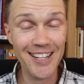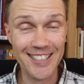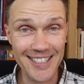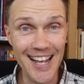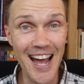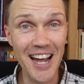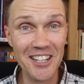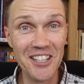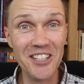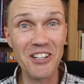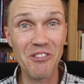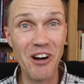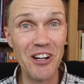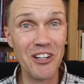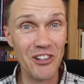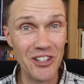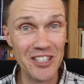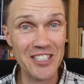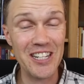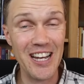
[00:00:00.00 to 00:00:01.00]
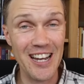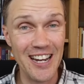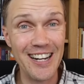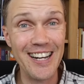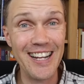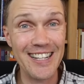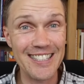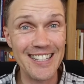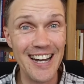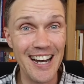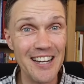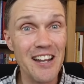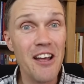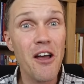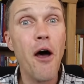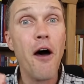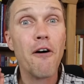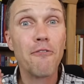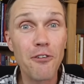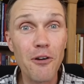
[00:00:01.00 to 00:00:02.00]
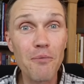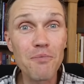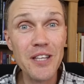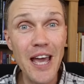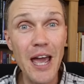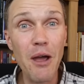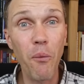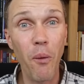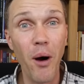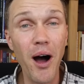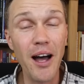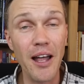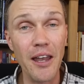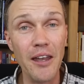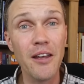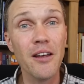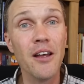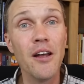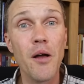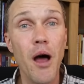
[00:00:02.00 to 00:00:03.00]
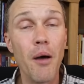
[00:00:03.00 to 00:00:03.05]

exactly what Christianity has done from day one.